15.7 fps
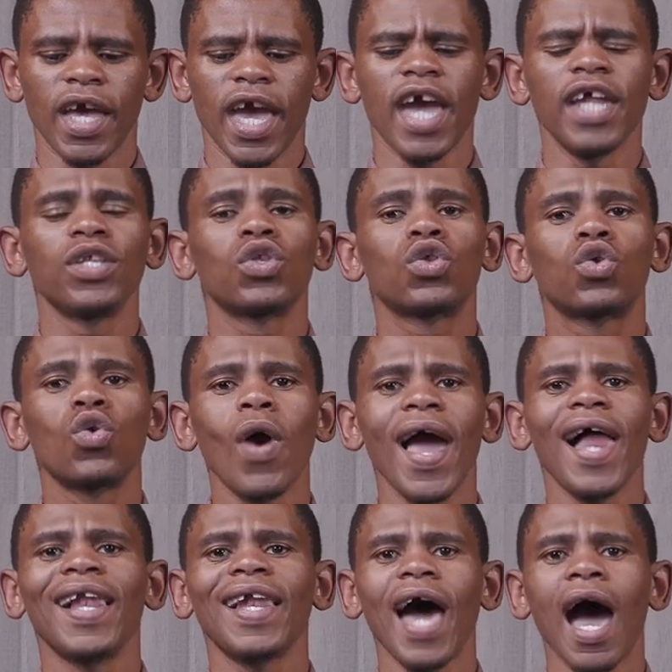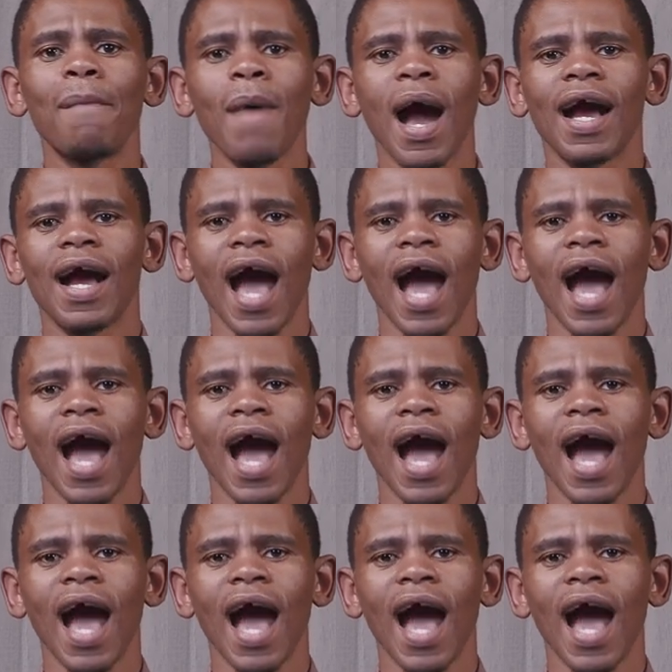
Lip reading: and dwell among